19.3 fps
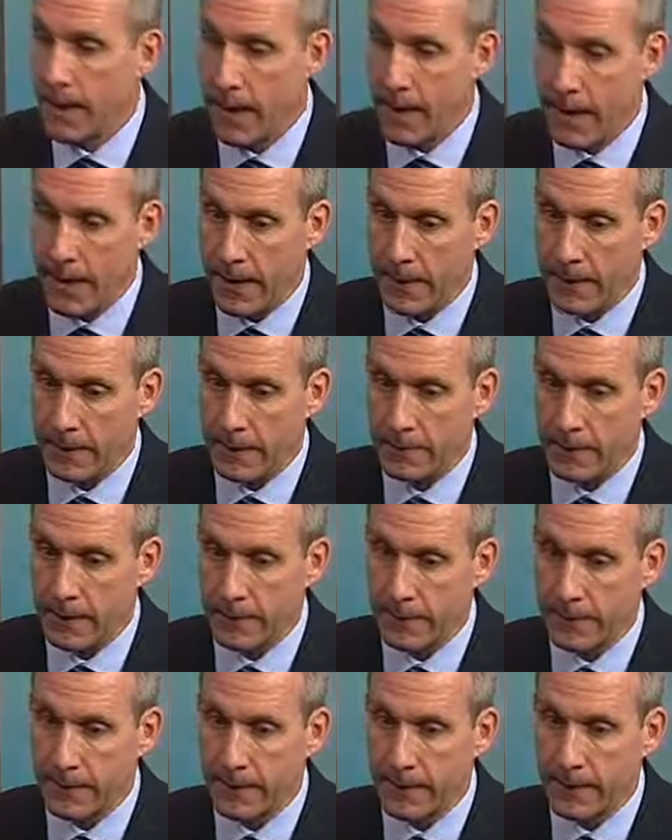and
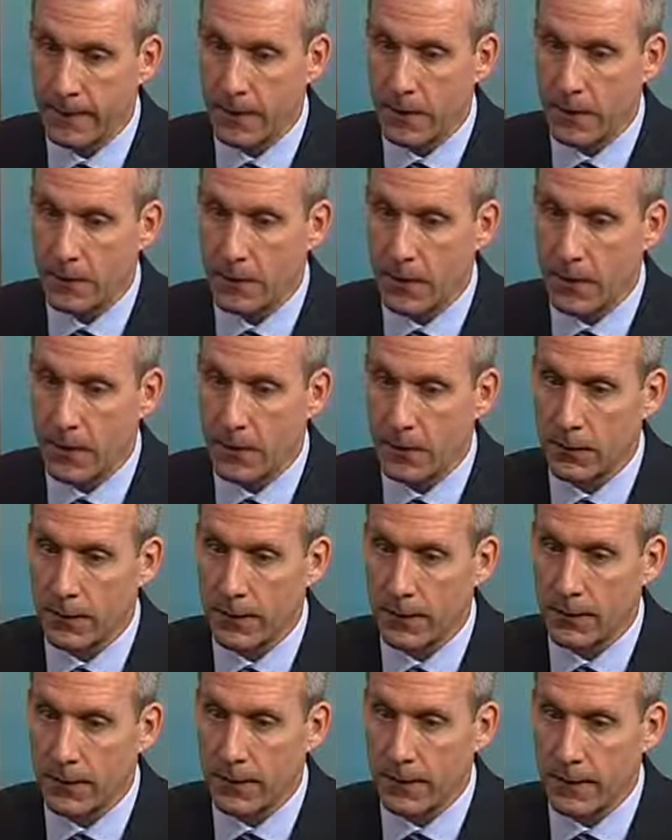let's say her daughter
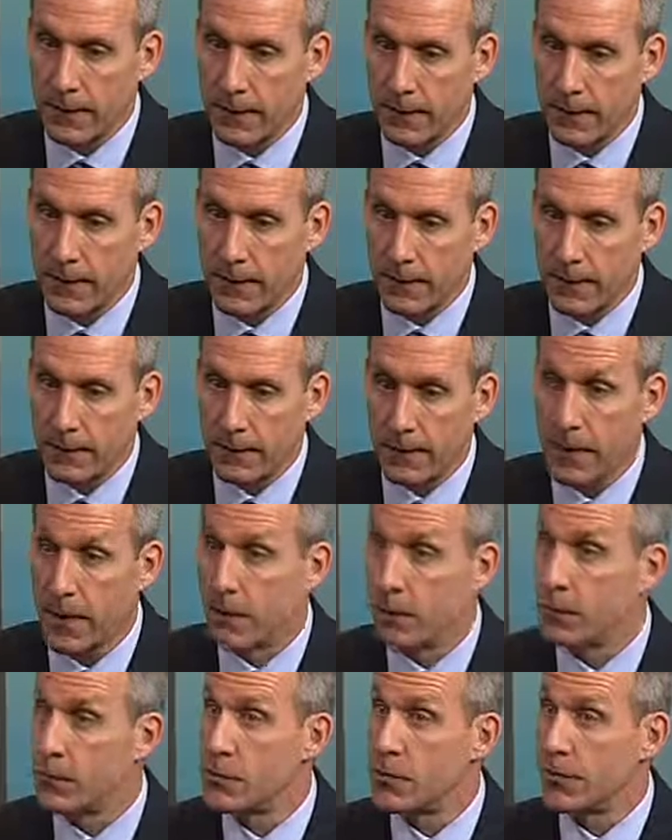lived in
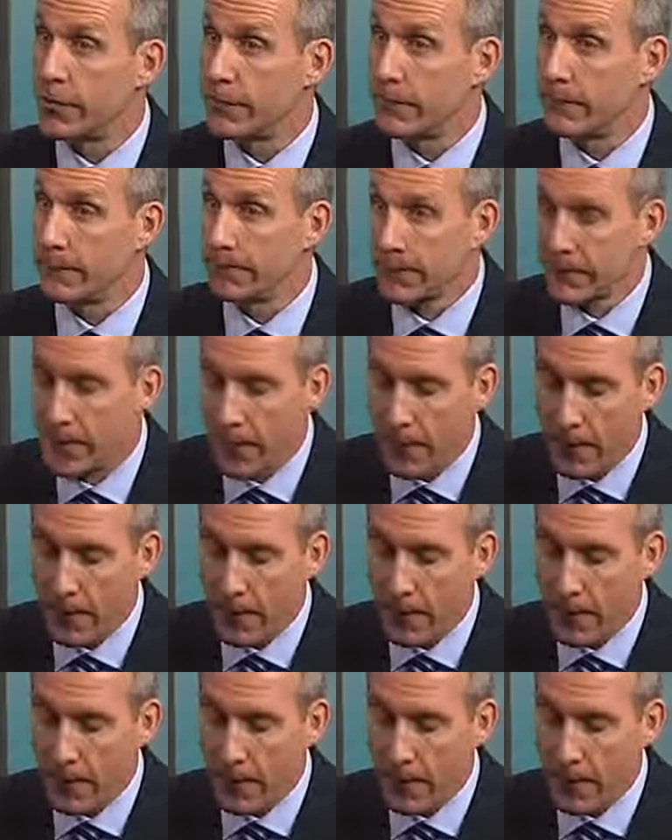New Jersey,